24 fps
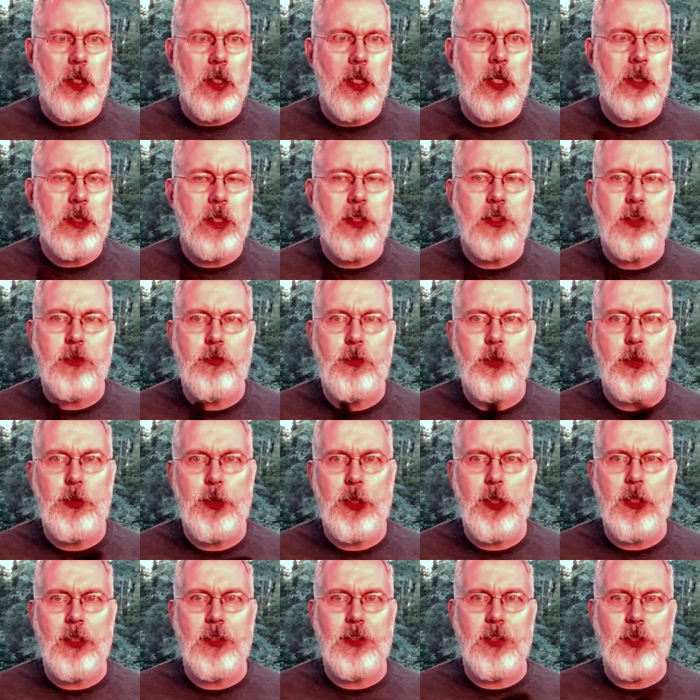at least a few
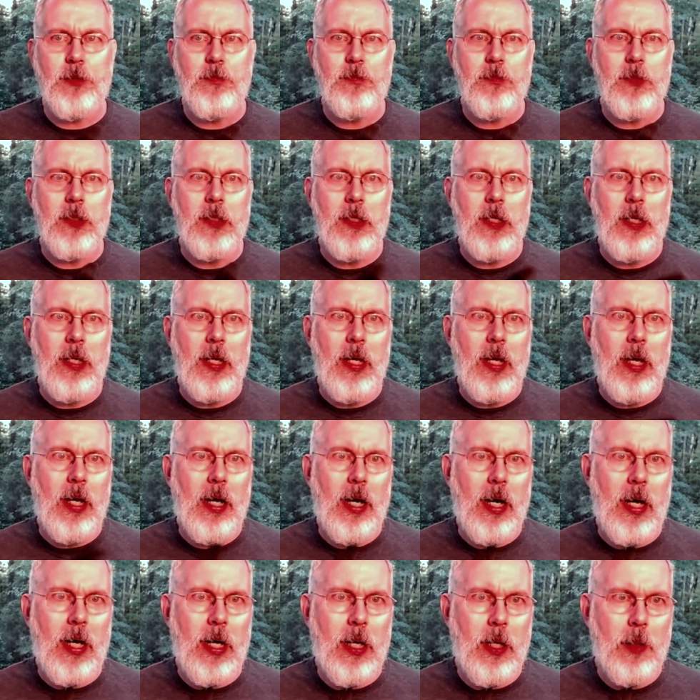years,
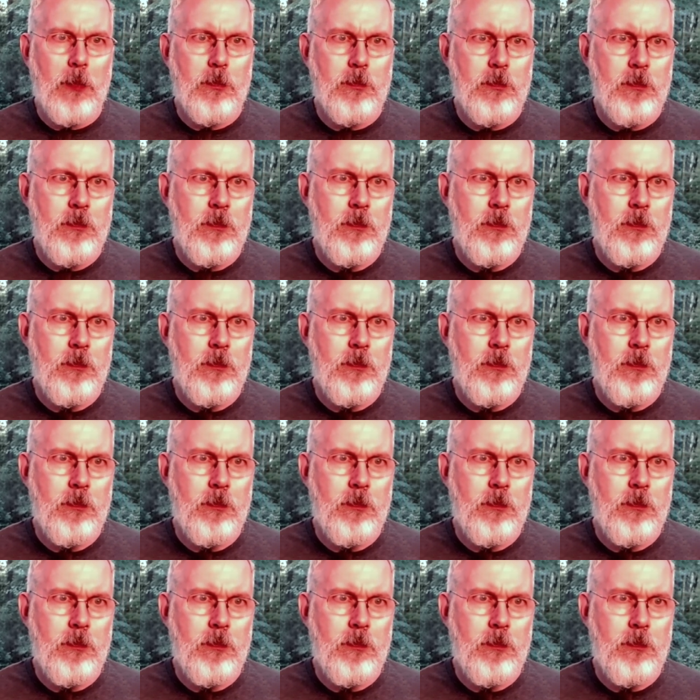um,